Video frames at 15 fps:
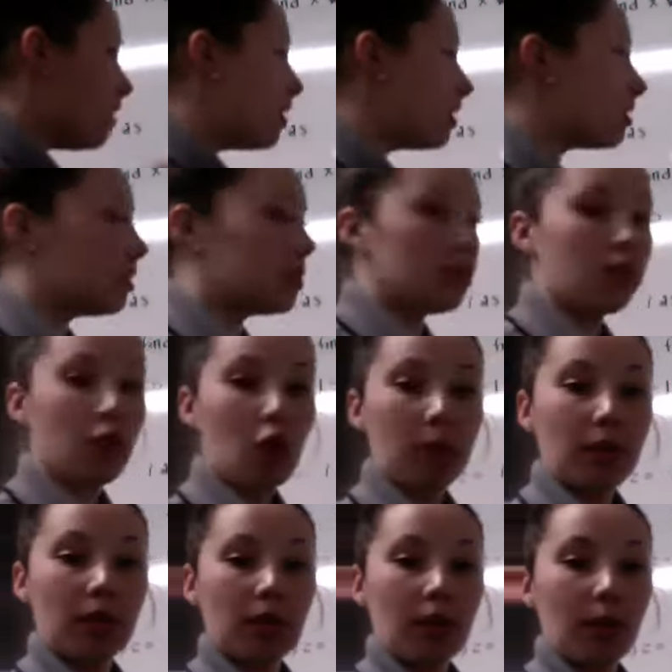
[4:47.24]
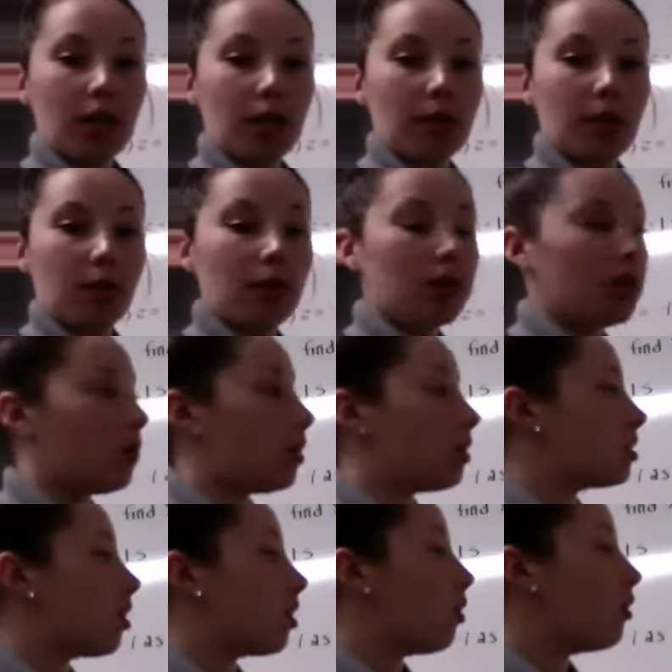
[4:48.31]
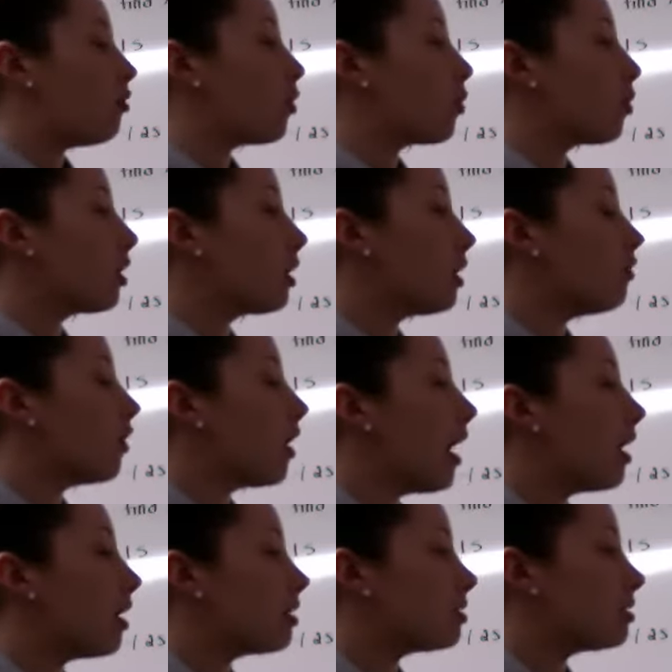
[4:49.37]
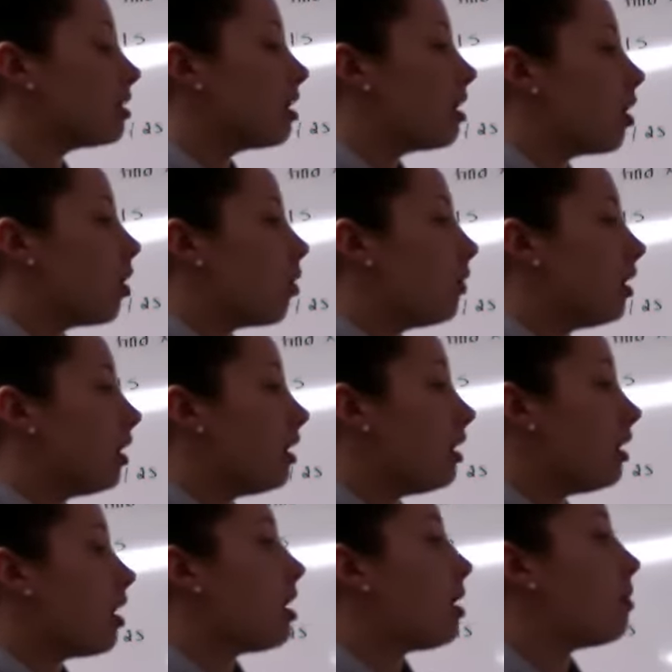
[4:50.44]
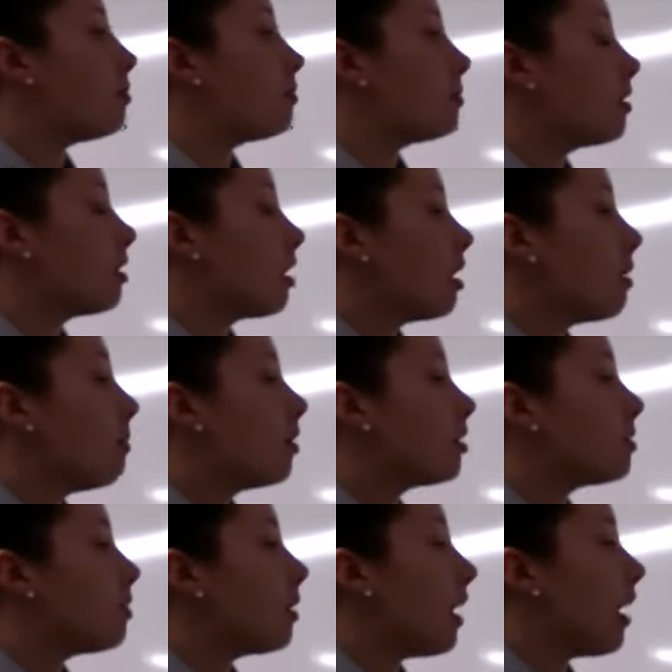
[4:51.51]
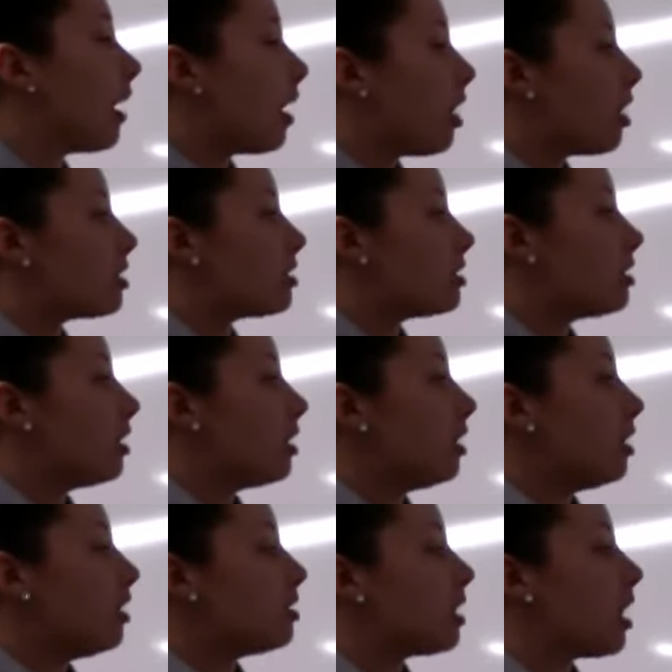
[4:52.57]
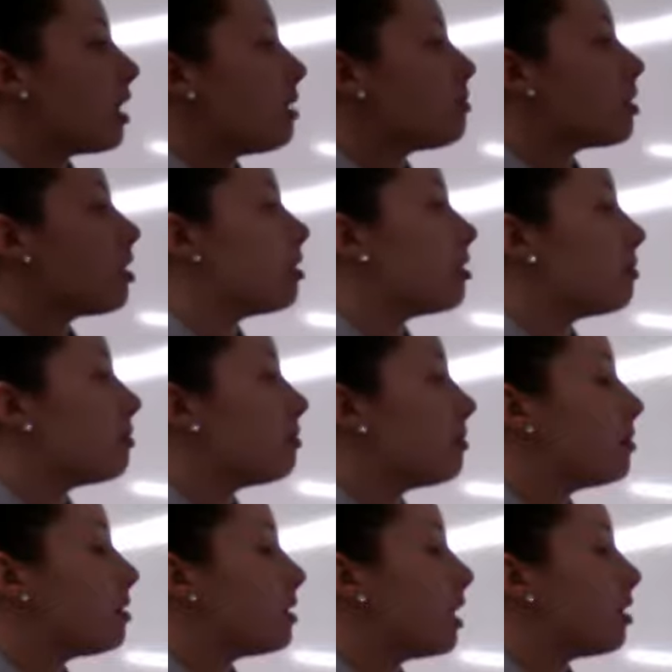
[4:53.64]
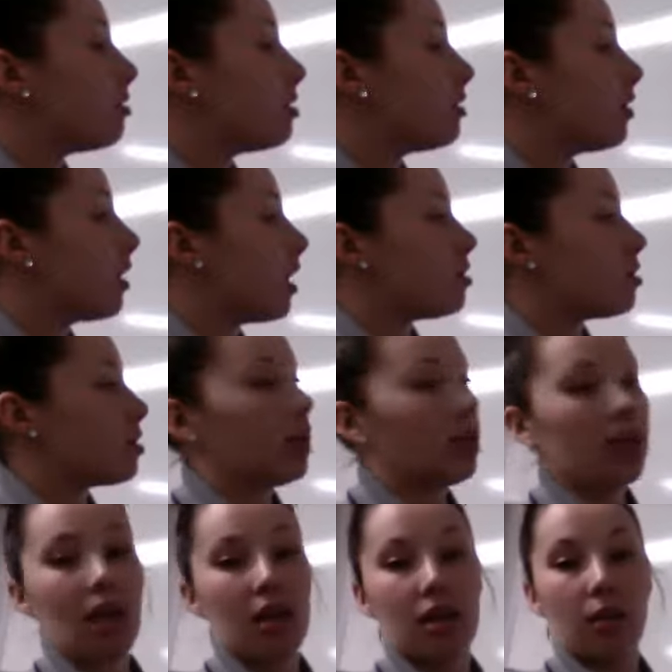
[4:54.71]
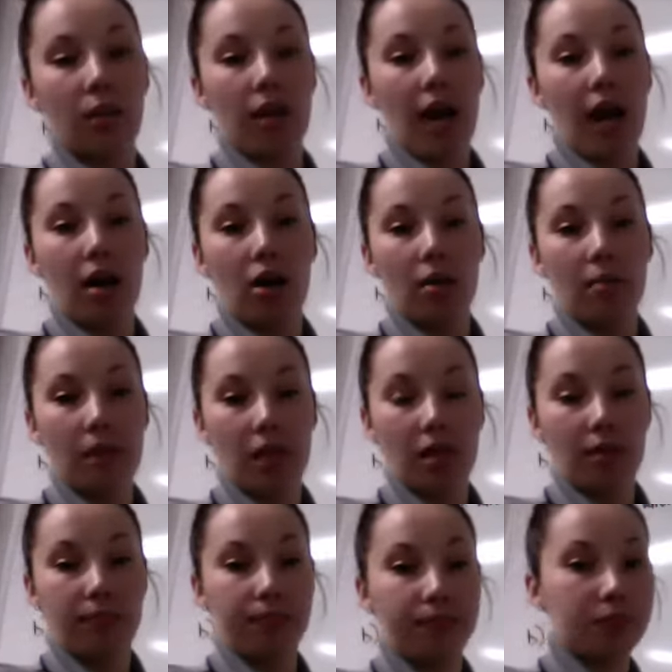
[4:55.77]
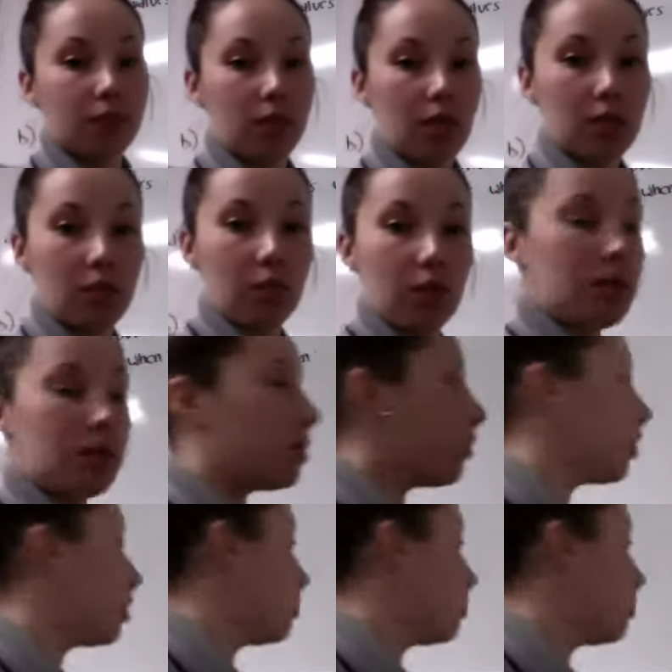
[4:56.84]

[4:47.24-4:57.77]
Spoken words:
this is the formula that we're going to be working with. So if we're looking for x, we multiply our z times our standard deviation, and then we add our mean. So that's what we're going to be doing.